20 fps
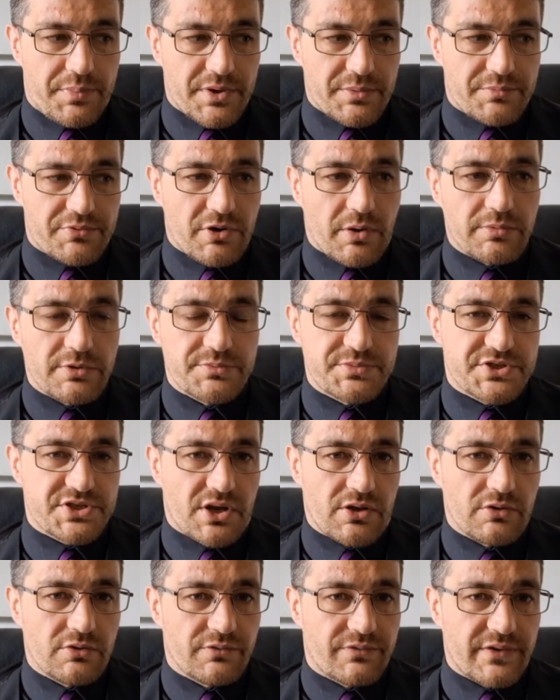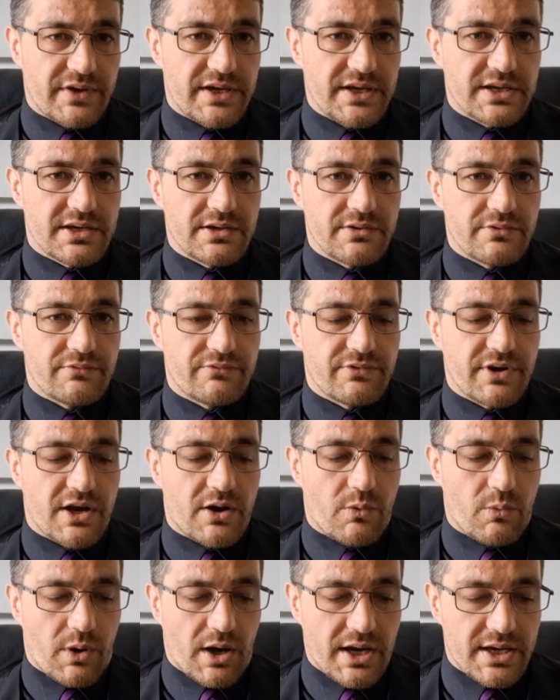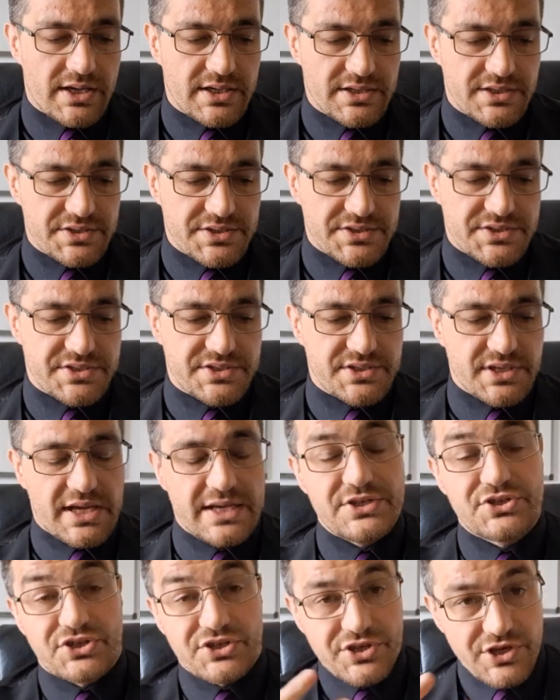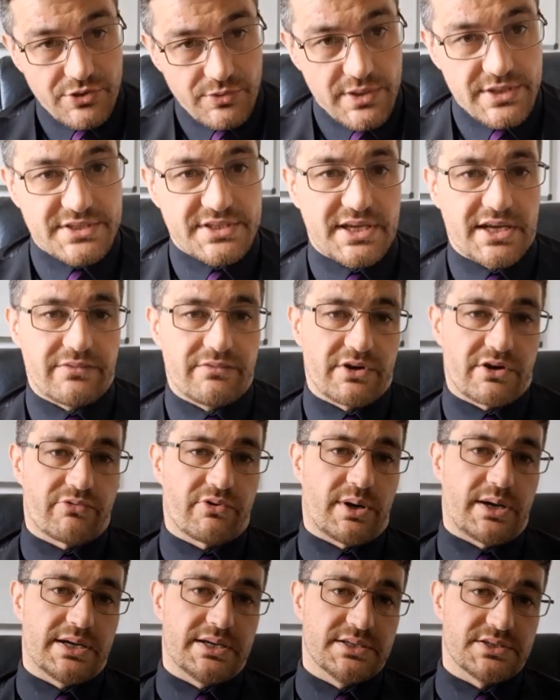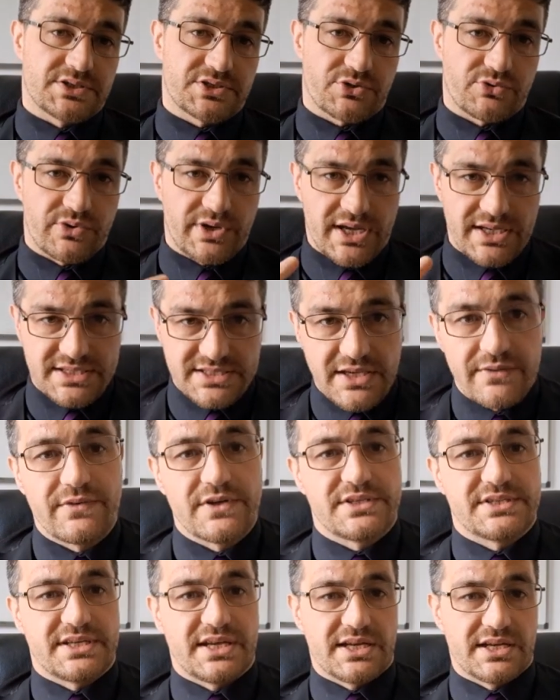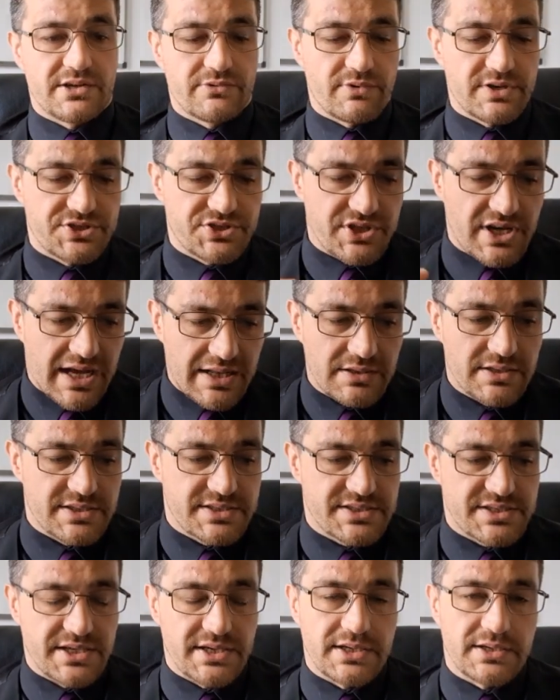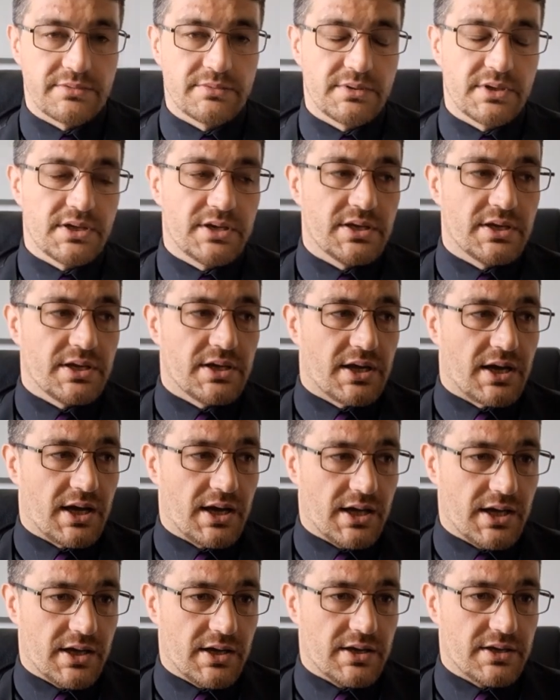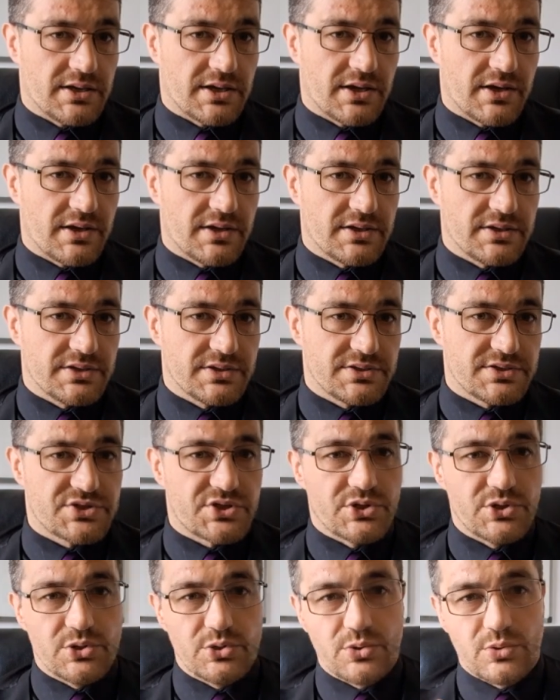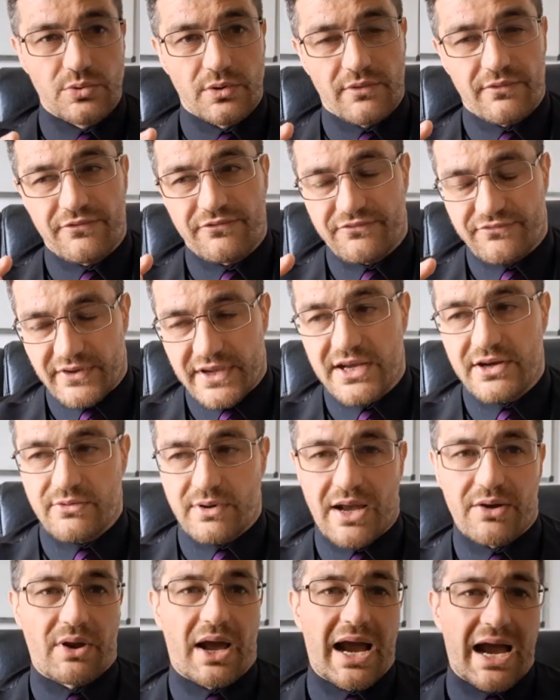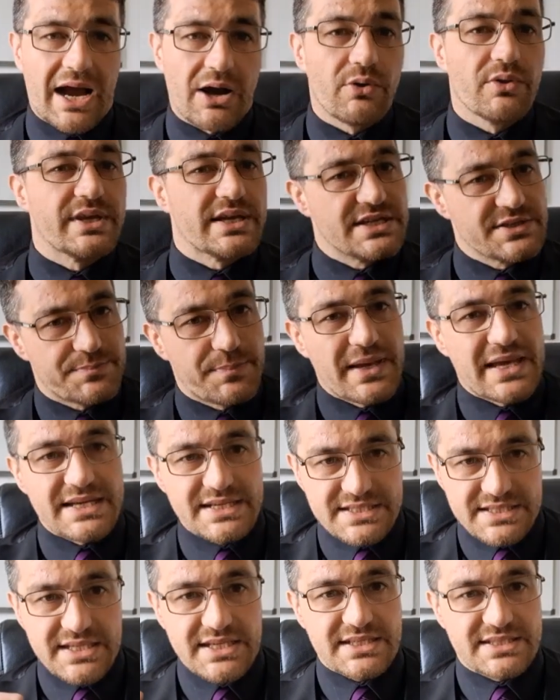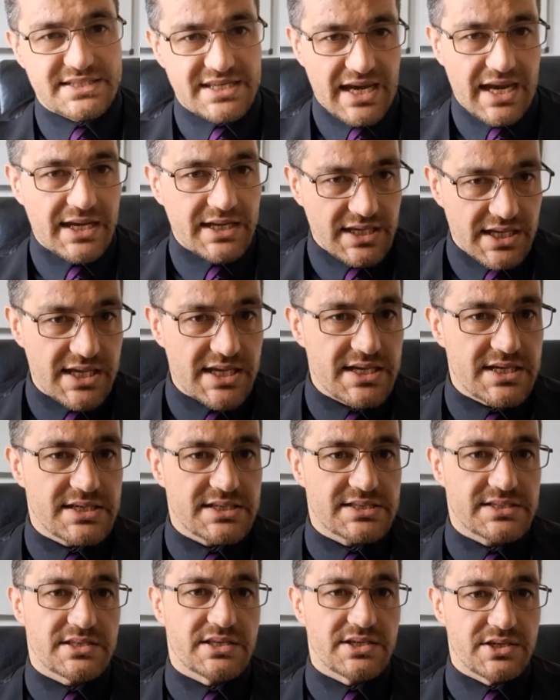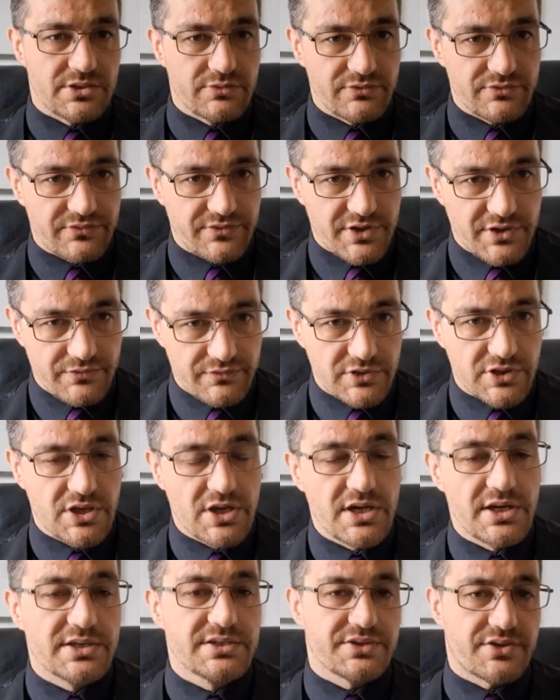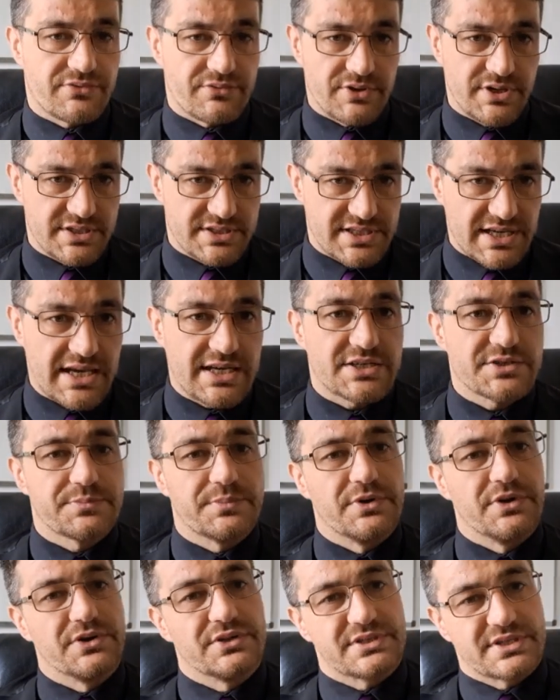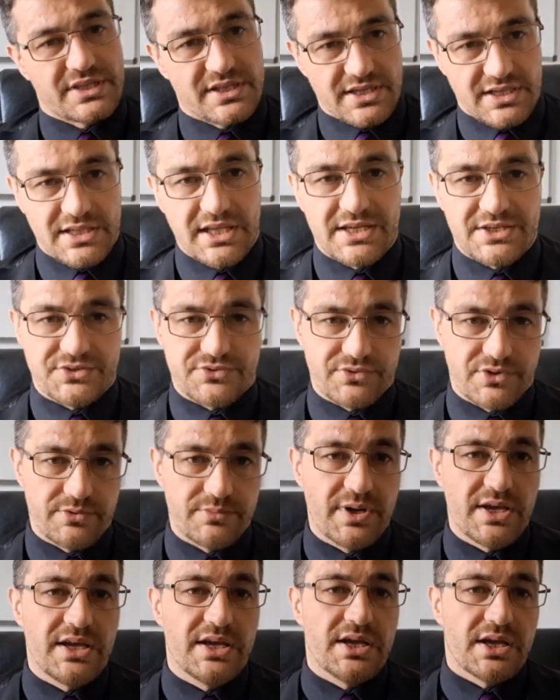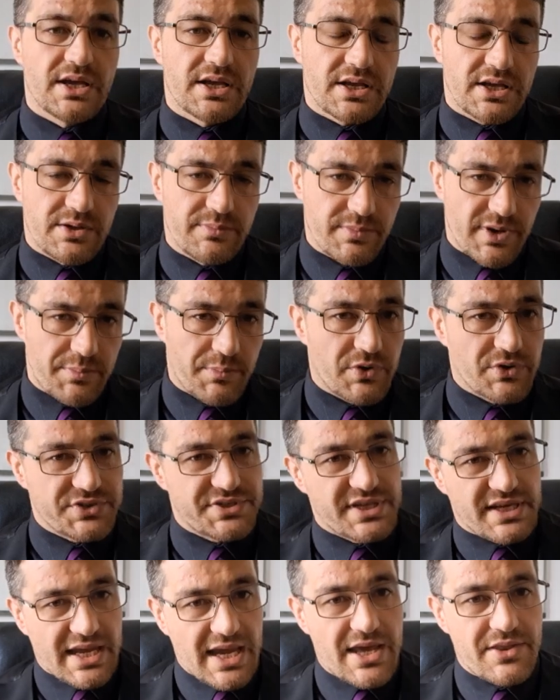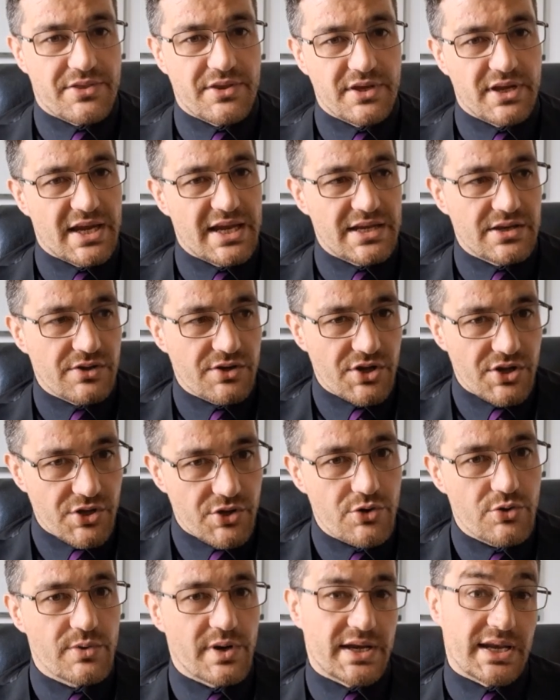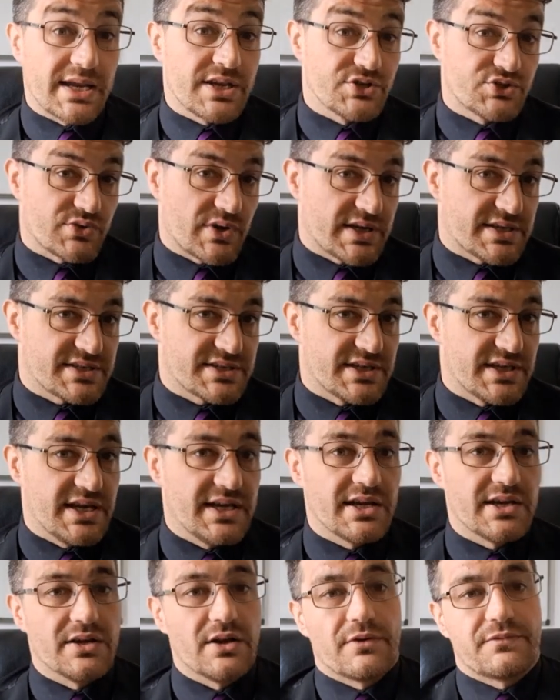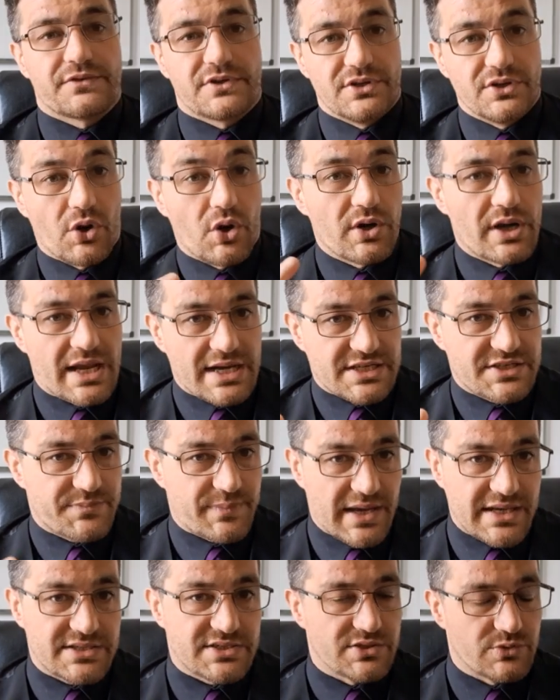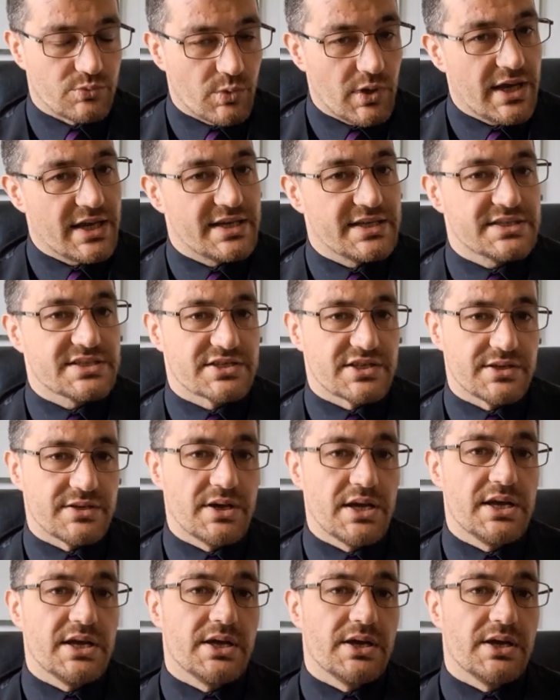problem solving requires ingenuity, it requires creativity and originality to figure out how these basic techniques that you've learned through your textbooks in the classroom can be put together in new and interesting and often unexpected ways to